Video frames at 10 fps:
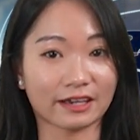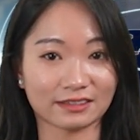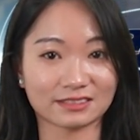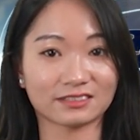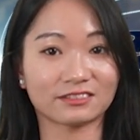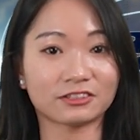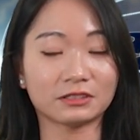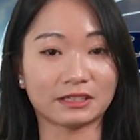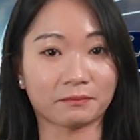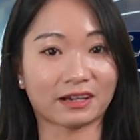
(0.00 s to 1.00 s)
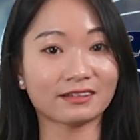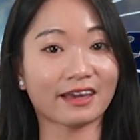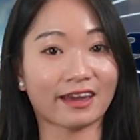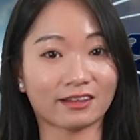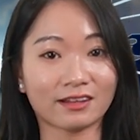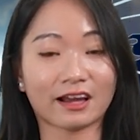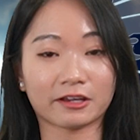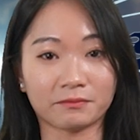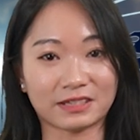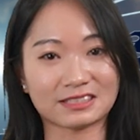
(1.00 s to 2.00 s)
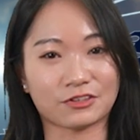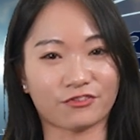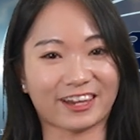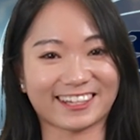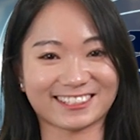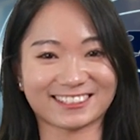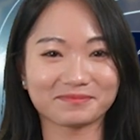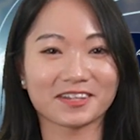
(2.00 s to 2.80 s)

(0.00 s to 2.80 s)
external demand and high base effects.